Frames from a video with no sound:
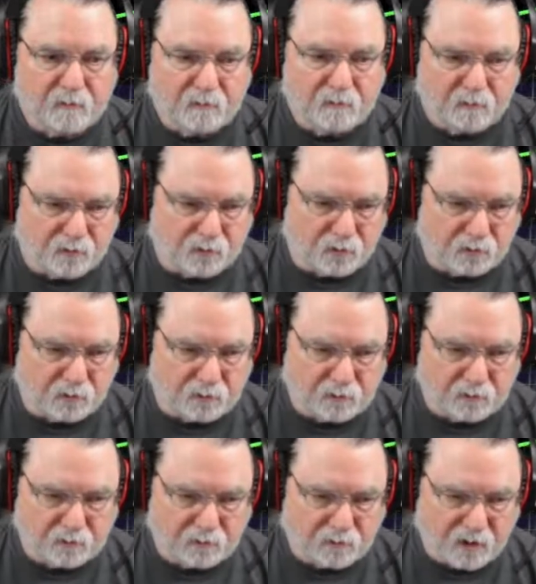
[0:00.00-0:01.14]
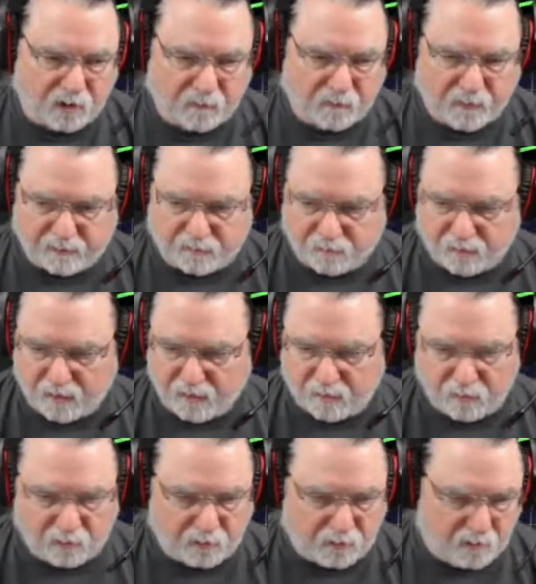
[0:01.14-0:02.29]
and turn it into a JPEG. So down
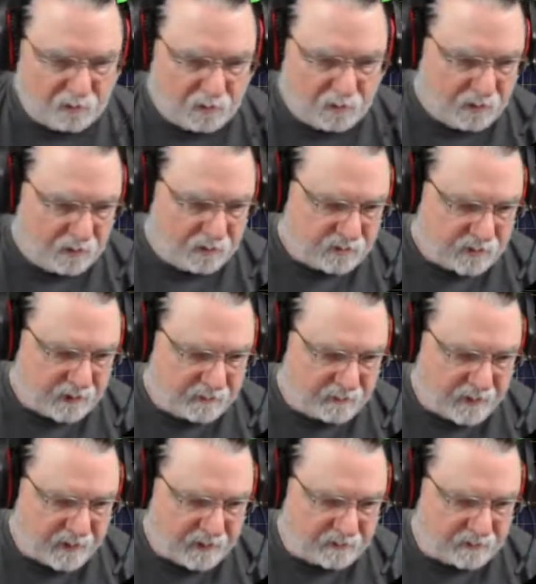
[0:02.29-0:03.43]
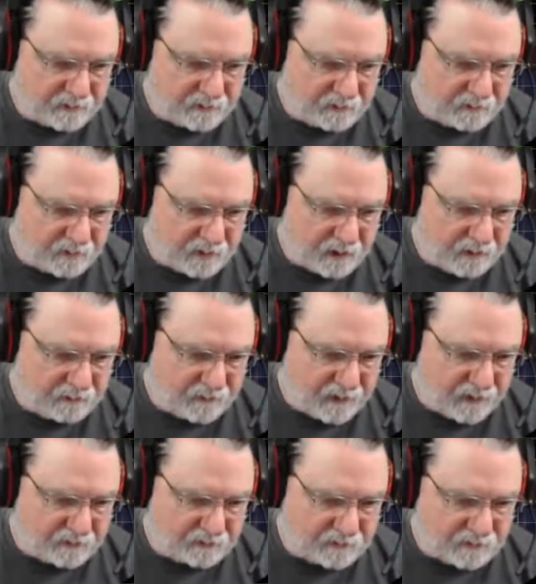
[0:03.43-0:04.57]
here, save
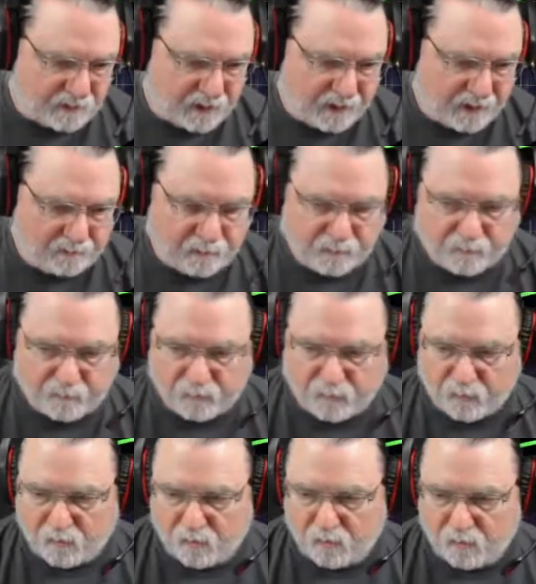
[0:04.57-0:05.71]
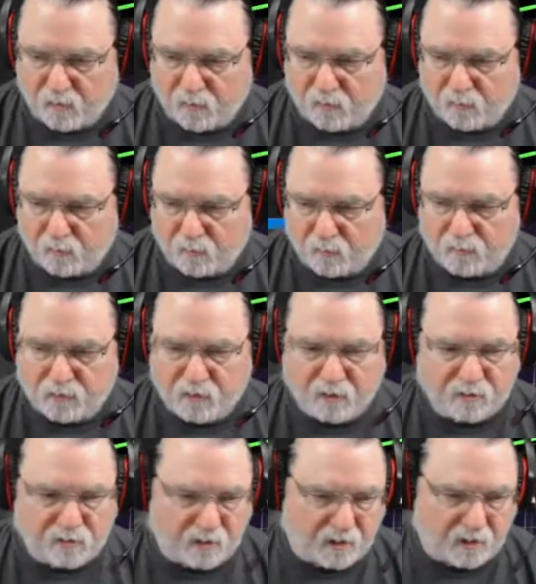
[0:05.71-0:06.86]
as type. We're going to
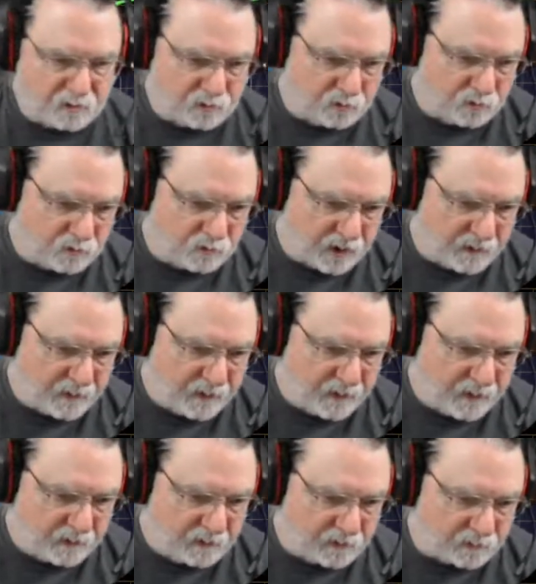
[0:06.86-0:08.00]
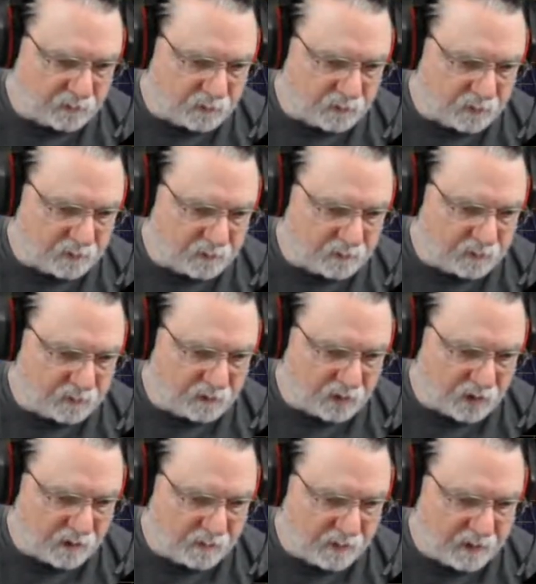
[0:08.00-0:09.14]
change that to JPEG because we want it to be a
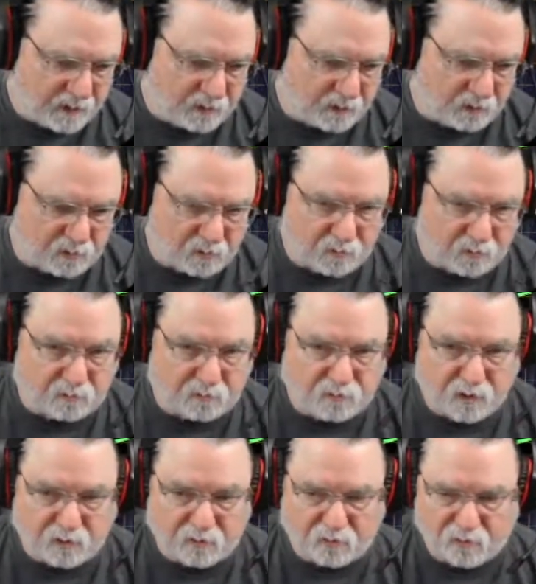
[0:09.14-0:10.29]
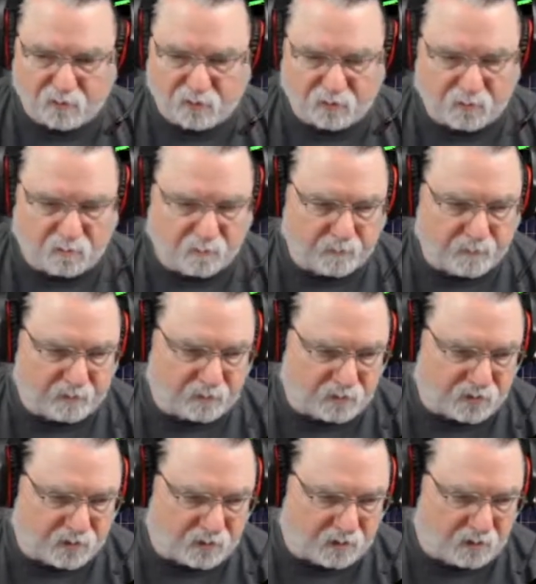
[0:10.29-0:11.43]
JPEG. You can also change it to
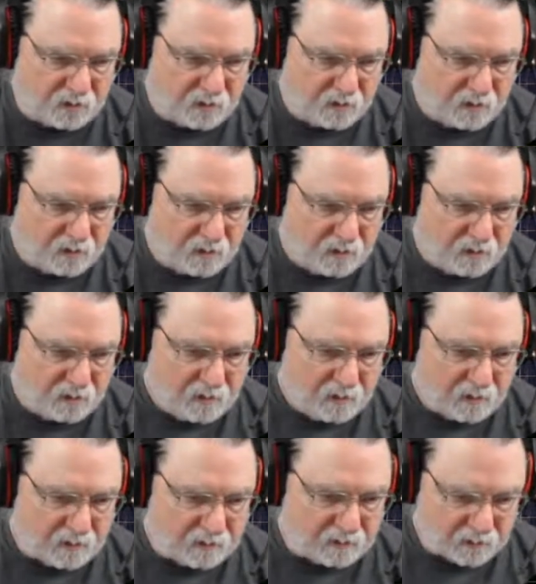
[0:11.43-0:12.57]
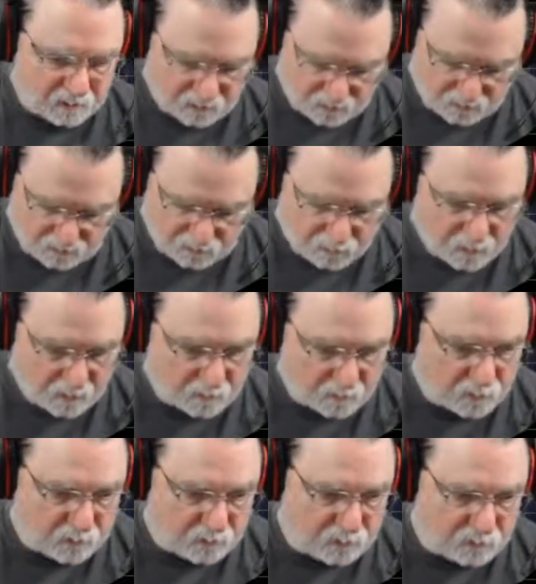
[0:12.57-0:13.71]
PNG. And then I'm
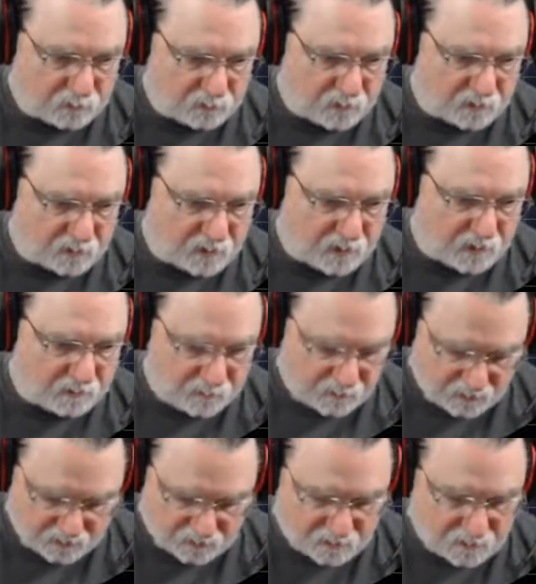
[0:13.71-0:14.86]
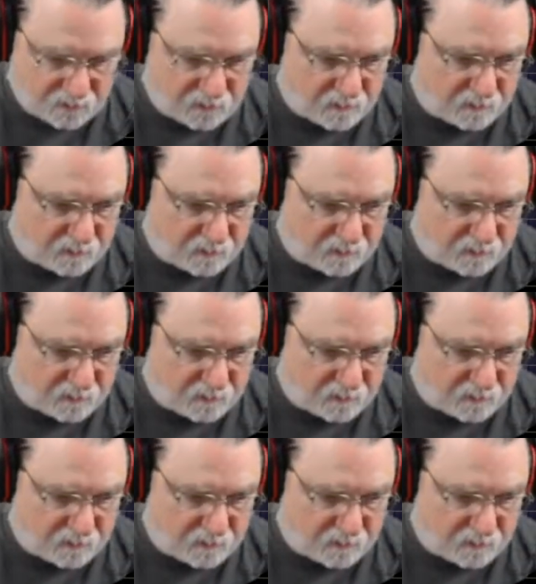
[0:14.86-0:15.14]
going to just name this